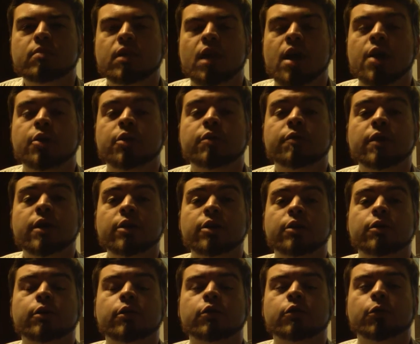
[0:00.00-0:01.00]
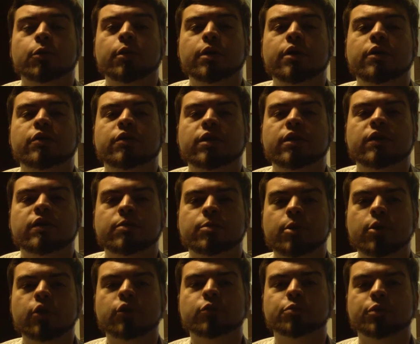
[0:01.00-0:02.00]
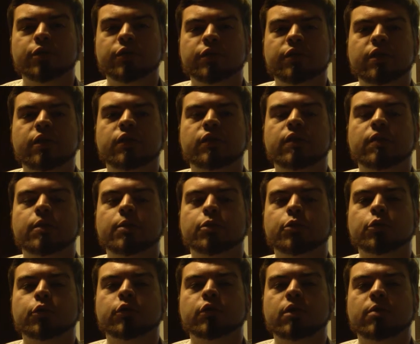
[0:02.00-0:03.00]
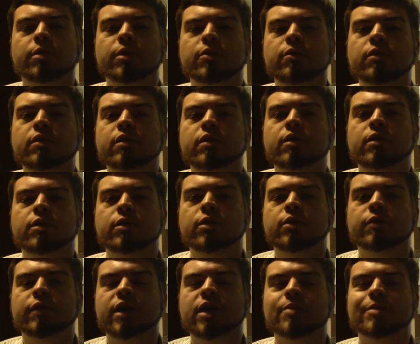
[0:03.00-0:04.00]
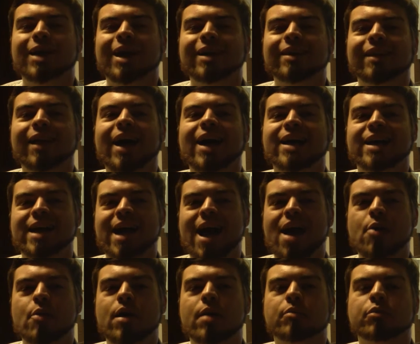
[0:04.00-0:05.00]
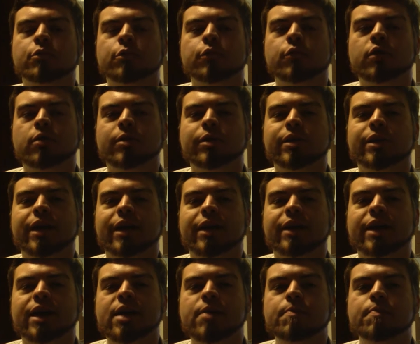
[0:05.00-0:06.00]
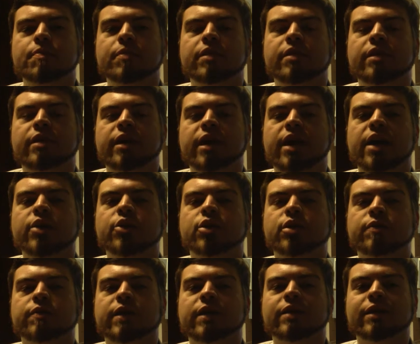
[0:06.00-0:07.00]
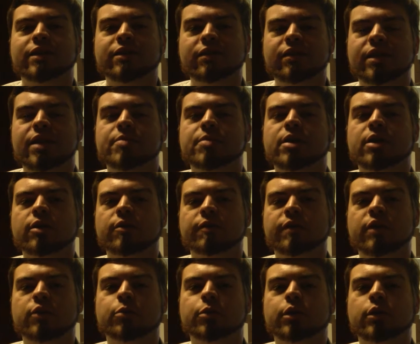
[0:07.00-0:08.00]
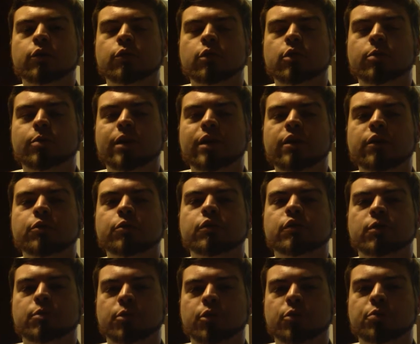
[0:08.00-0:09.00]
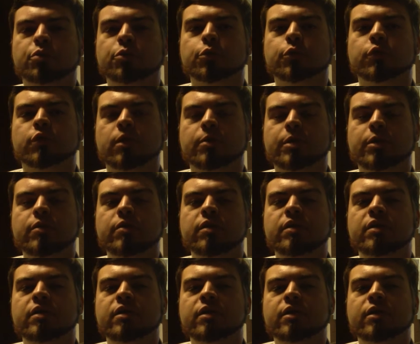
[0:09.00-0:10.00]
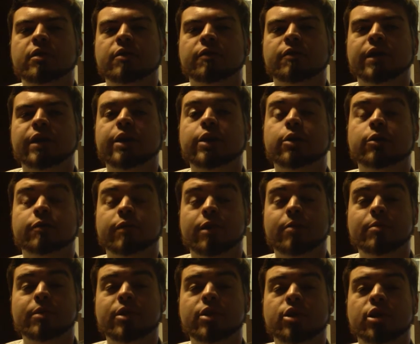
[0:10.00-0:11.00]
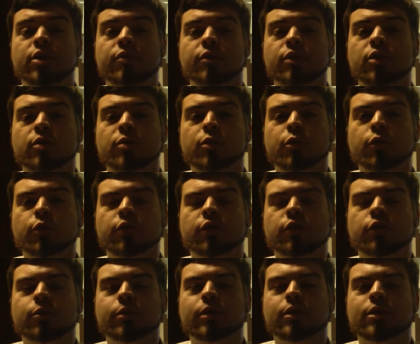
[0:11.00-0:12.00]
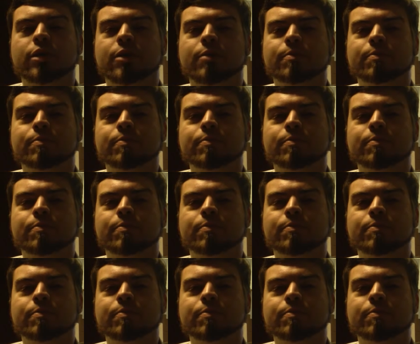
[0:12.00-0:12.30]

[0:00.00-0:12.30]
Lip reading: You can find all the stories in tomorrow's print edition of the Peru Tribune. You can find them online now at perutribune.com. And you can find links to them on our Facebook and Twitter pages, which are both Peru Tribune. Finally, you can find me and all of our reporters on Twitter.